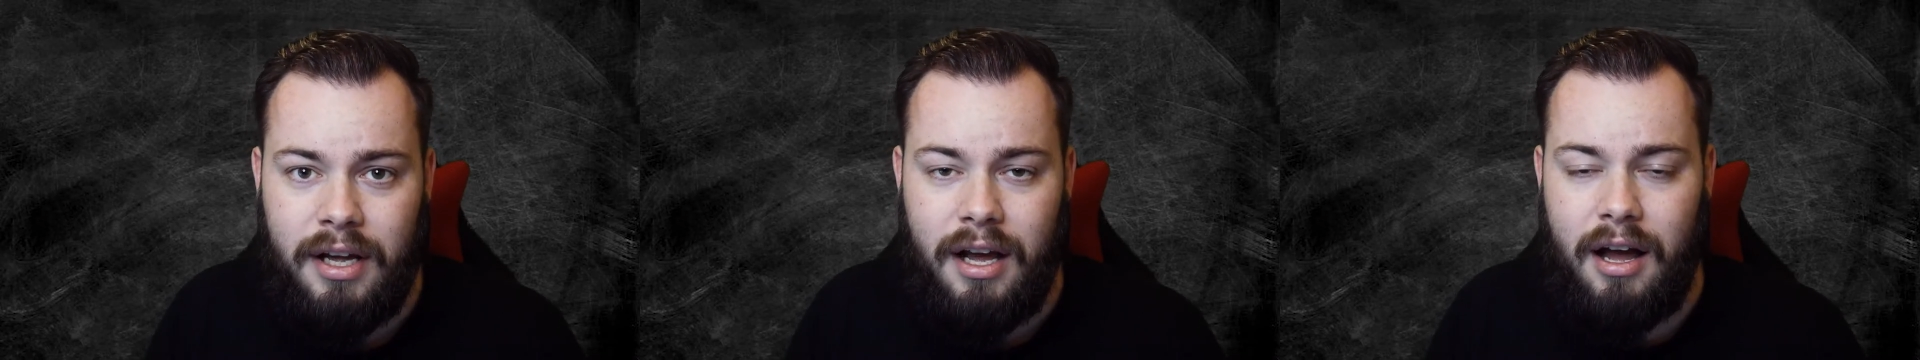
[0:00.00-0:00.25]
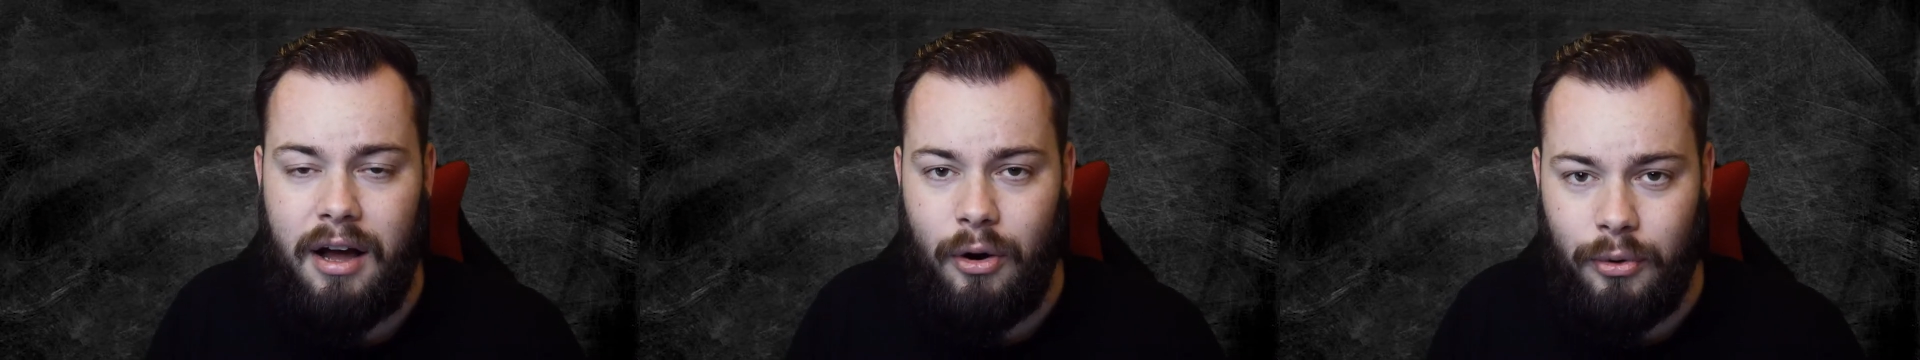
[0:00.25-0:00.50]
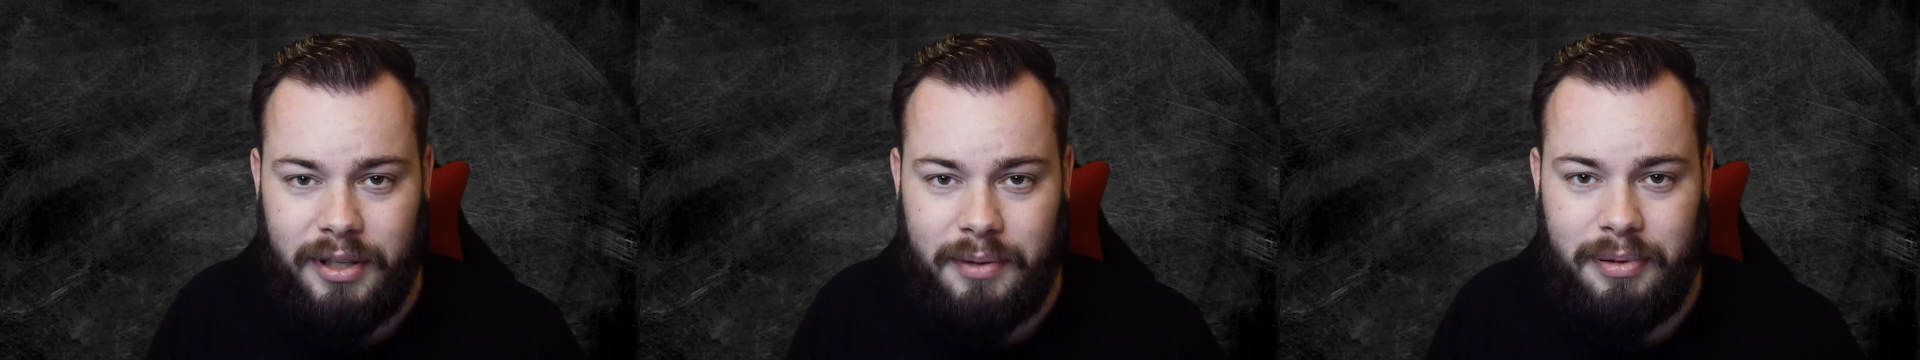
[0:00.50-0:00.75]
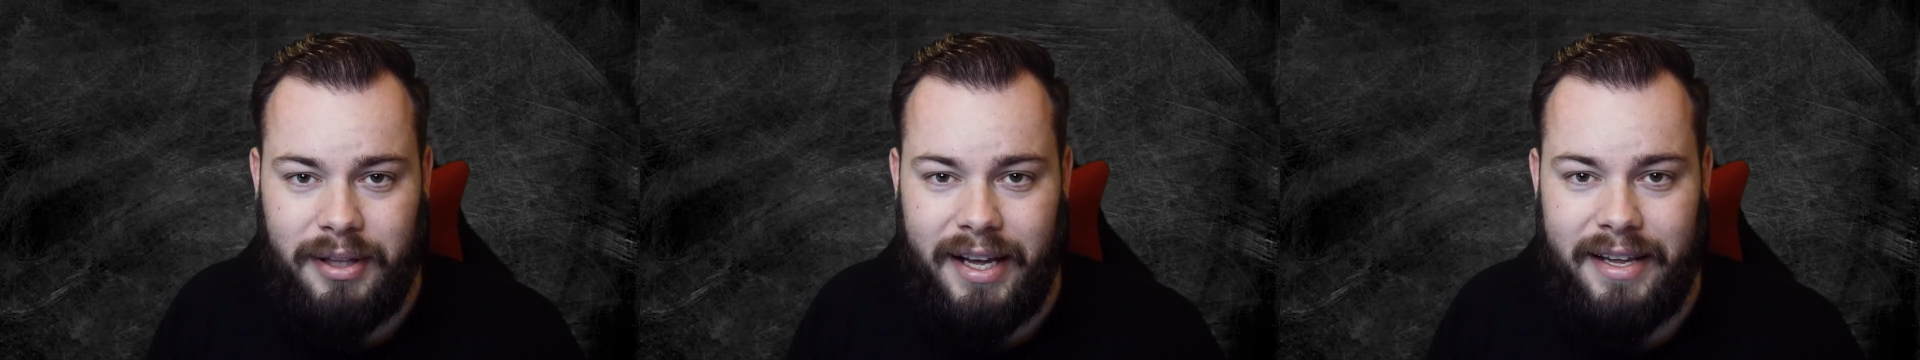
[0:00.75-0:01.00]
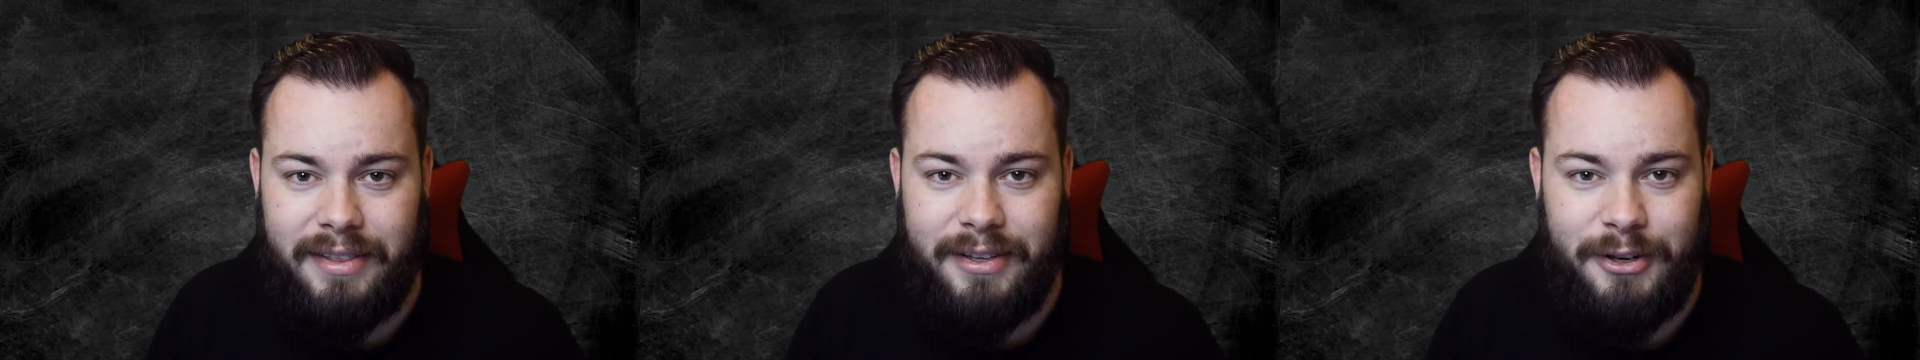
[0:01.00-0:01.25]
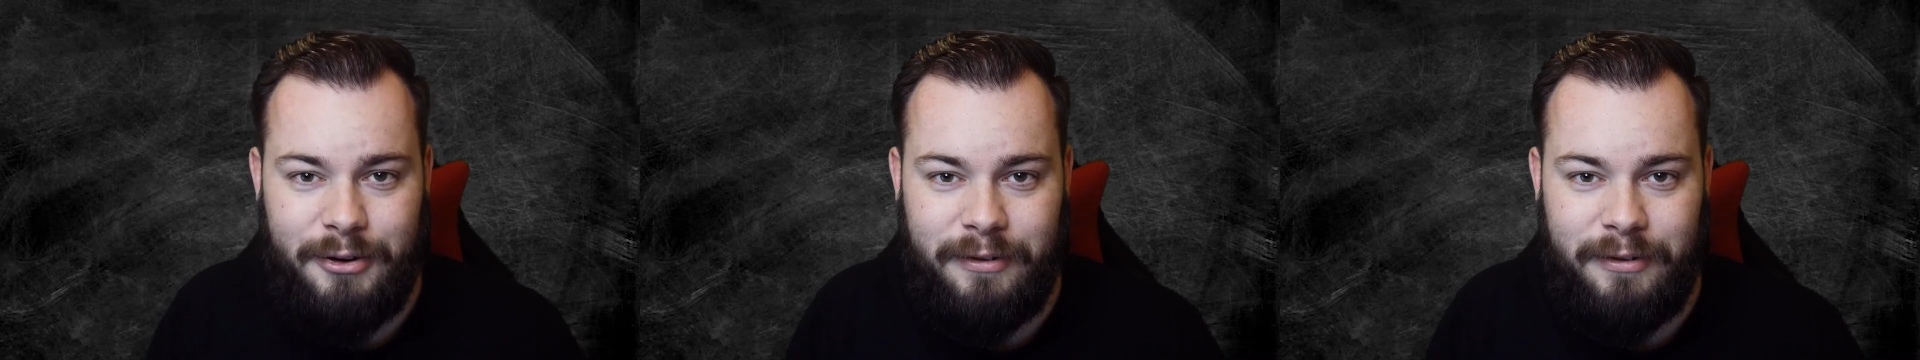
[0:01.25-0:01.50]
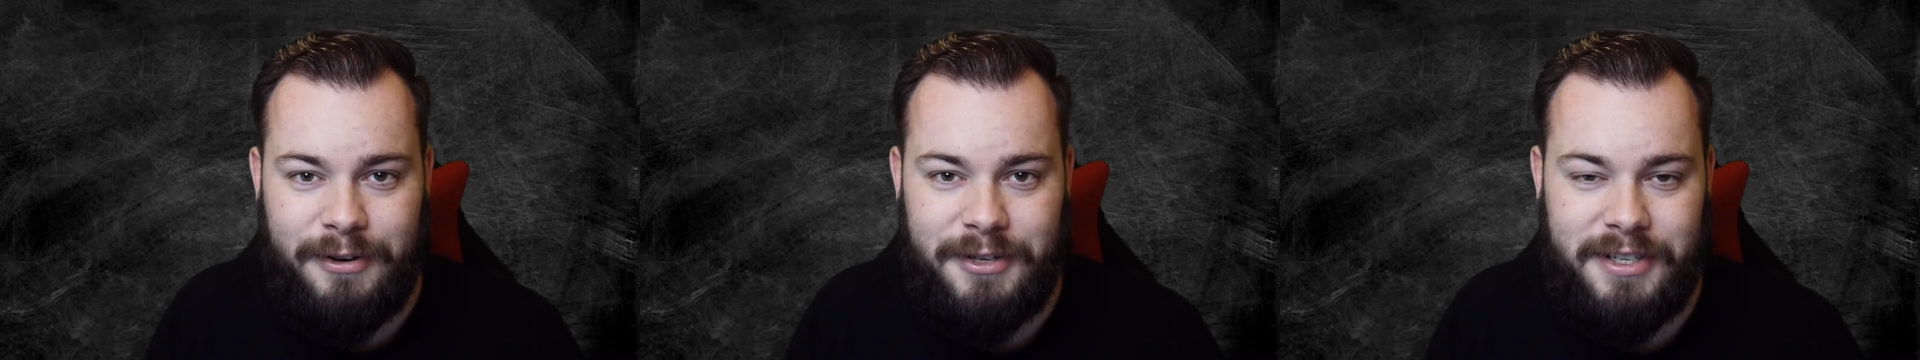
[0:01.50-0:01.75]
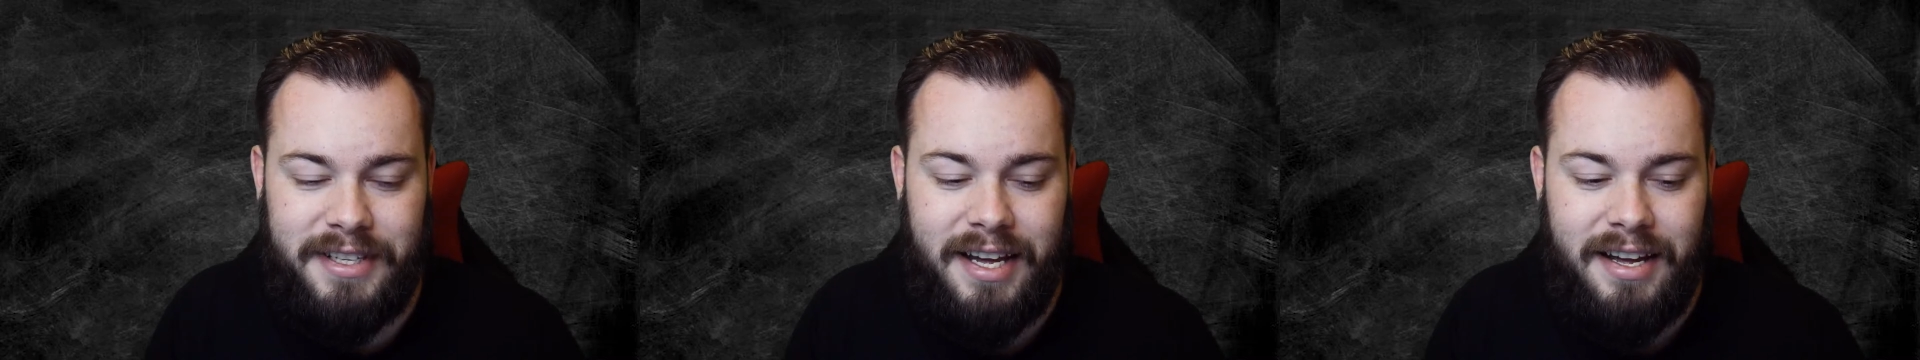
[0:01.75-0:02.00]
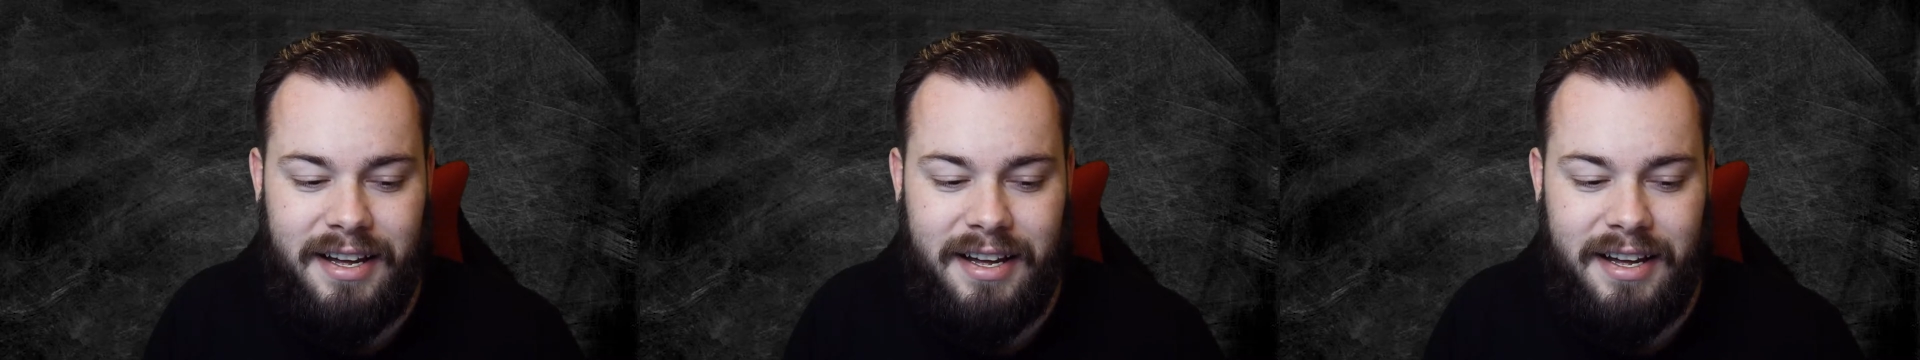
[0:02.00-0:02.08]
Uh, only play the new version.